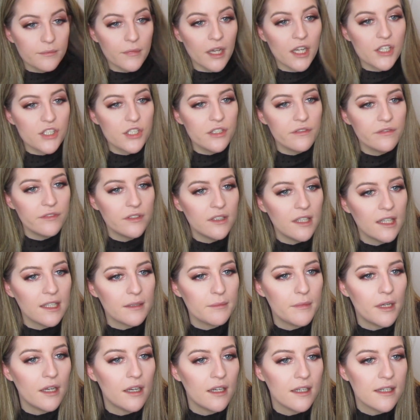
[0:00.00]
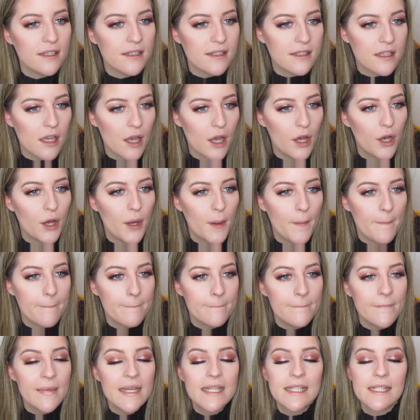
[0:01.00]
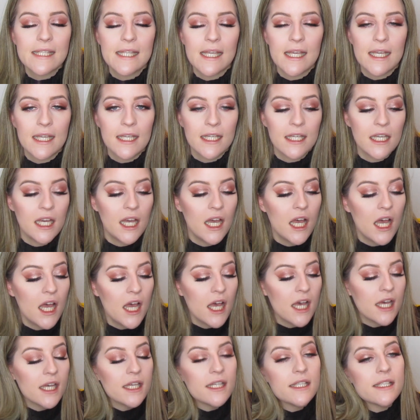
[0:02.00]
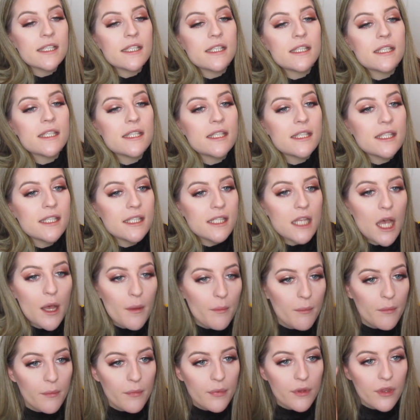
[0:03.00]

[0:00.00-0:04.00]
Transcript: I do feel like my eyes are missing something.